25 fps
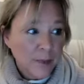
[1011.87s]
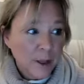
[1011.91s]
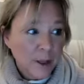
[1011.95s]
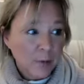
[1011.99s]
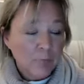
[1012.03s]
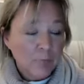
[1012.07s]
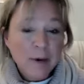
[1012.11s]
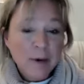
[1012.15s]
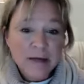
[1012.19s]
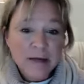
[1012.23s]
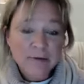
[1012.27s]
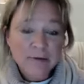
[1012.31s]

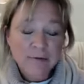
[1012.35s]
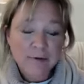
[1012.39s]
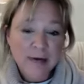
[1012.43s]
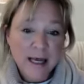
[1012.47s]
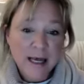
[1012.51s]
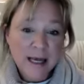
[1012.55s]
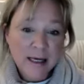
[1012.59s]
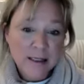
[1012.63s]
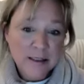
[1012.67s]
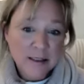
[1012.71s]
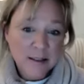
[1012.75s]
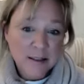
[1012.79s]
red
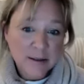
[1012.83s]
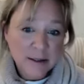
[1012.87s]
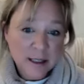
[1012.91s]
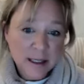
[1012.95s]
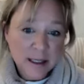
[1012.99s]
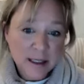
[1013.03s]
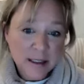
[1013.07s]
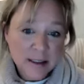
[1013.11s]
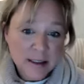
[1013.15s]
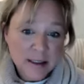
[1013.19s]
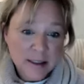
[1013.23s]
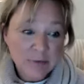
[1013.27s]
flags and
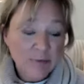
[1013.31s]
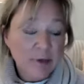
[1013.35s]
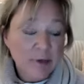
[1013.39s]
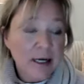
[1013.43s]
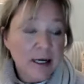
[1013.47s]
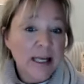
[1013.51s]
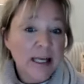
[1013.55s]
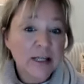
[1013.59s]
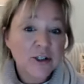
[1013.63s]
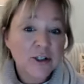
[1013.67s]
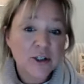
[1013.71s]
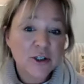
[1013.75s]
things in
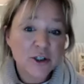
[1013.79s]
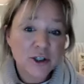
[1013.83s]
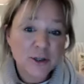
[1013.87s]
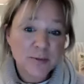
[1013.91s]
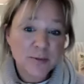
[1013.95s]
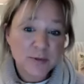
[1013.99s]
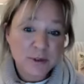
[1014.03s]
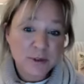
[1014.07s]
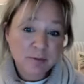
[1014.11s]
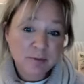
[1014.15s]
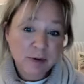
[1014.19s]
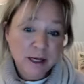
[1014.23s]

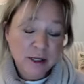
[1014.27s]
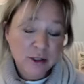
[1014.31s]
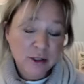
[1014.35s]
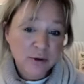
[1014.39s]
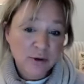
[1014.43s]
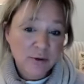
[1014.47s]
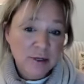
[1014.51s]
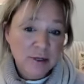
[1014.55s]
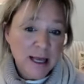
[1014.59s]
relationships around you.